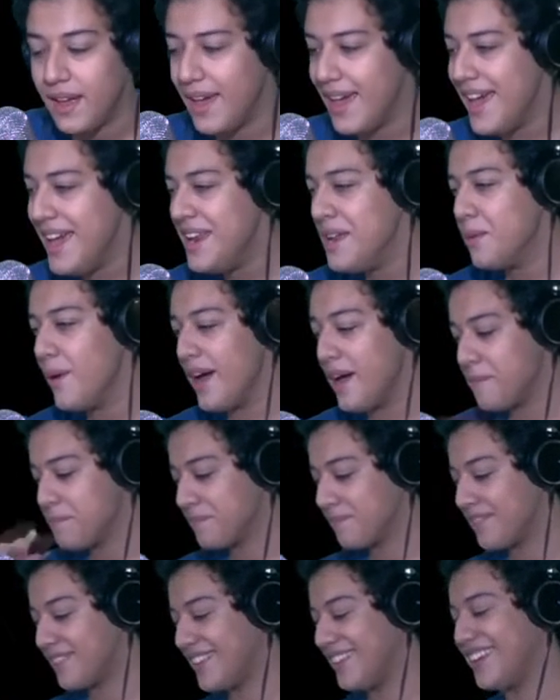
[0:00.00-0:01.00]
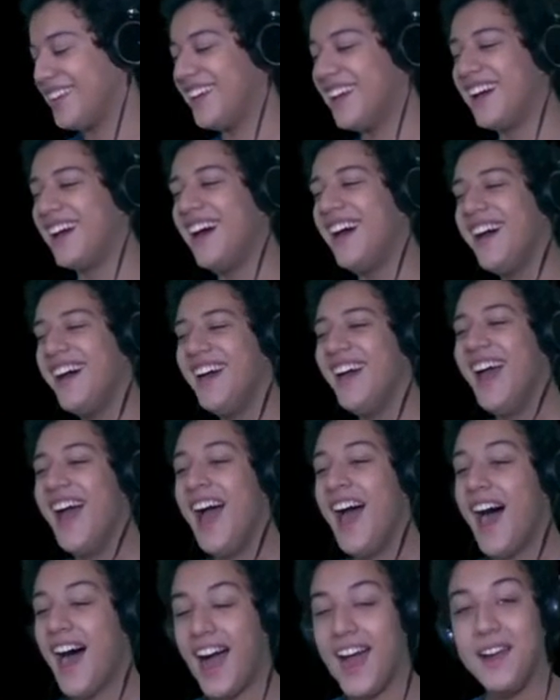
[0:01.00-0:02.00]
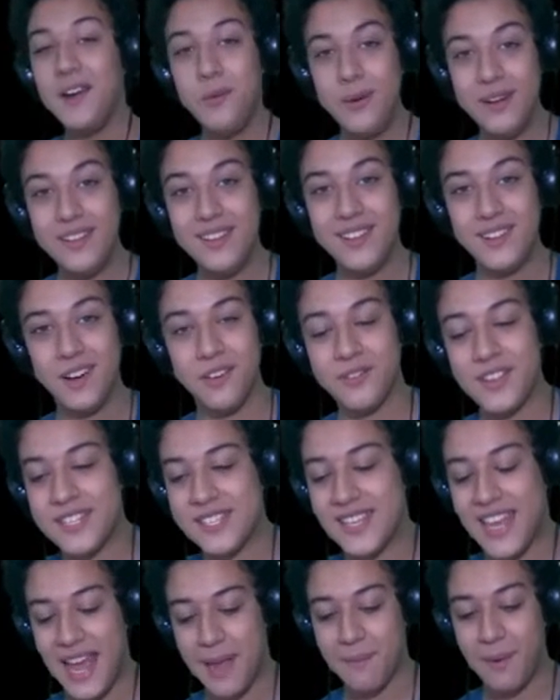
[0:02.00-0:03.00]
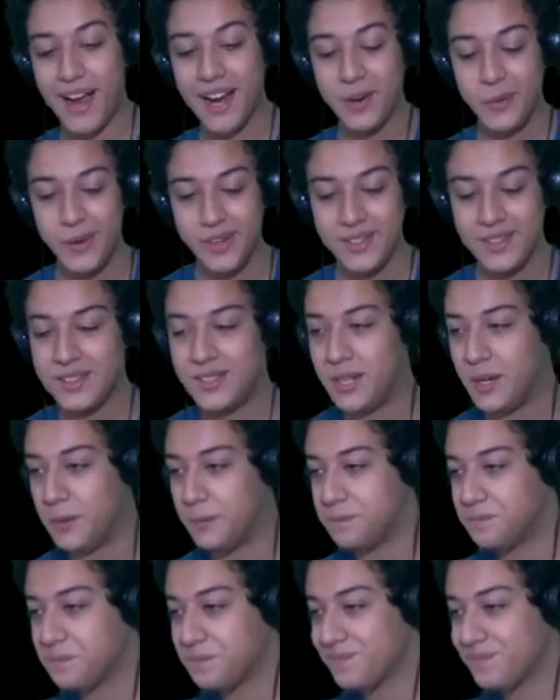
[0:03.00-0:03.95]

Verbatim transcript: Anyway, I really love this game. I really do.